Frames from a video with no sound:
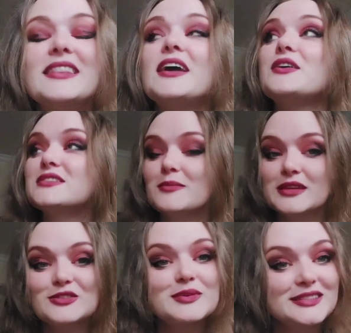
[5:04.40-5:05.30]
there is
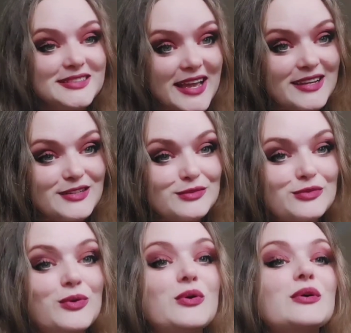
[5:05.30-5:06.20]
something to be said
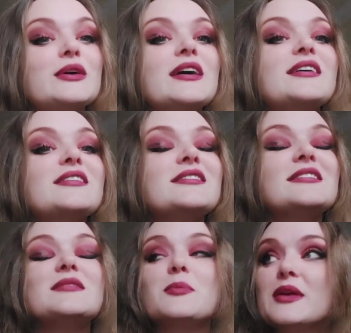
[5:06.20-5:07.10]
for
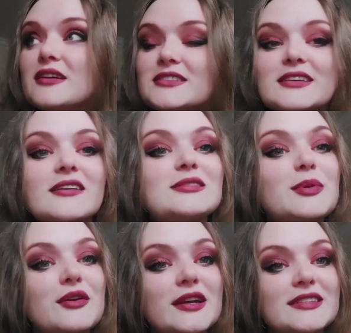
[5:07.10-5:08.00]
the piercing
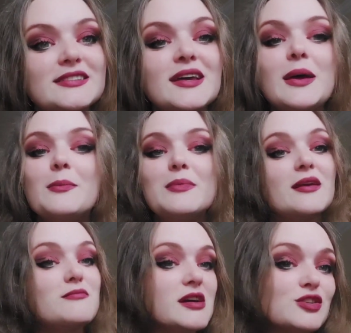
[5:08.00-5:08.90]
experience
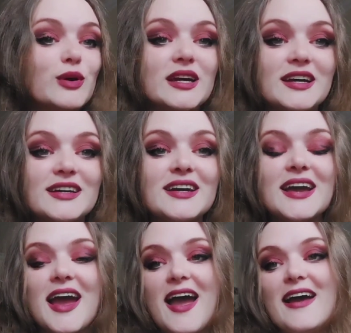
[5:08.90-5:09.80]
being much quicker
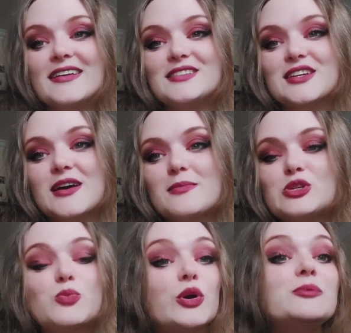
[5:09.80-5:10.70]
and
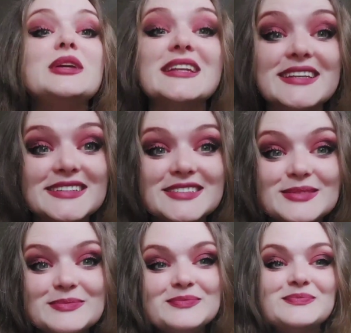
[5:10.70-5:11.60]
much more immediate.